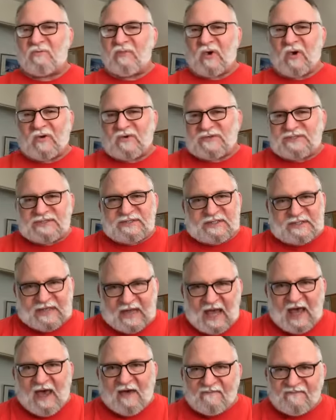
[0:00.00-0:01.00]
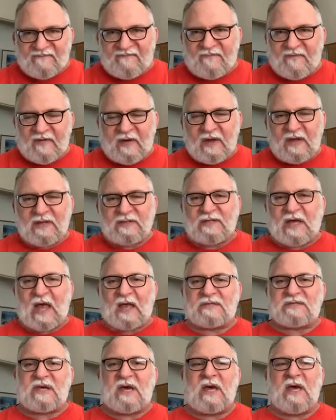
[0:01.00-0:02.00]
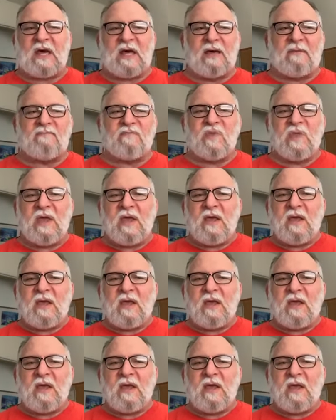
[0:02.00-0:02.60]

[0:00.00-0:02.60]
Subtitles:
brosteph.com